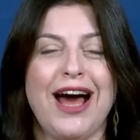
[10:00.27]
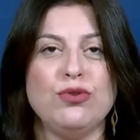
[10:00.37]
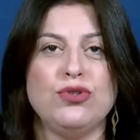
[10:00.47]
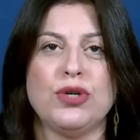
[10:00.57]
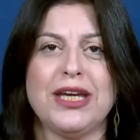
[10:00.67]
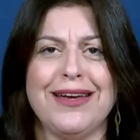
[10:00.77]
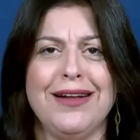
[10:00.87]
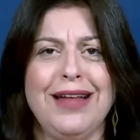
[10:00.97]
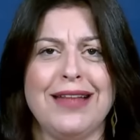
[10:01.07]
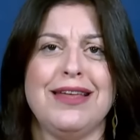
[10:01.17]
how to
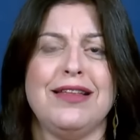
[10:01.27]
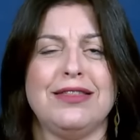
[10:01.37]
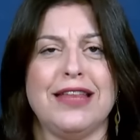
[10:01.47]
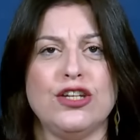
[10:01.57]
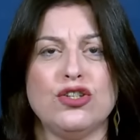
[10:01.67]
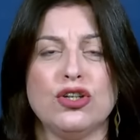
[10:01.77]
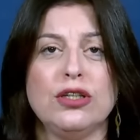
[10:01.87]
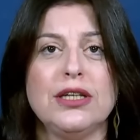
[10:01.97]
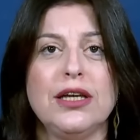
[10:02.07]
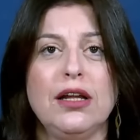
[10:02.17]
kill and that they
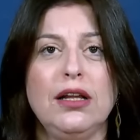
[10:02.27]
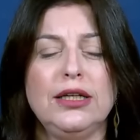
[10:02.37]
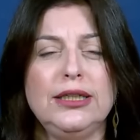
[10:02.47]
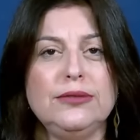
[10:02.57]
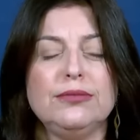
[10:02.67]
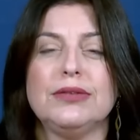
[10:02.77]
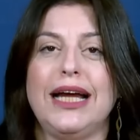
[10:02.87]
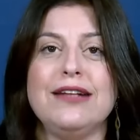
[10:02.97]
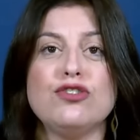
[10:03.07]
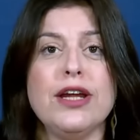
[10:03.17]
should kill,
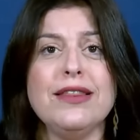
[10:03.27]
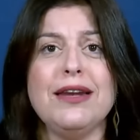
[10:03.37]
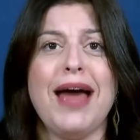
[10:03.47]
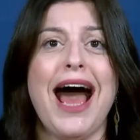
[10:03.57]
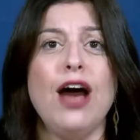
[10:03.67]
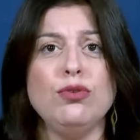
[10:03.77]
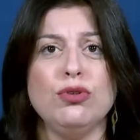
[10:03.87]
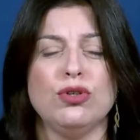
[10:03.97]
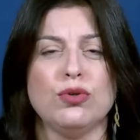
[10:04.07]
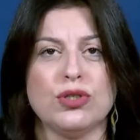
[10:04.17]
and train them how to
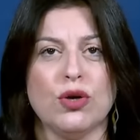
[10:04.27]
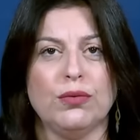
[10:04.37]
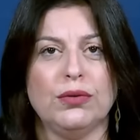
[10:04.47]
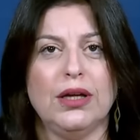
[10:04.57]
do so.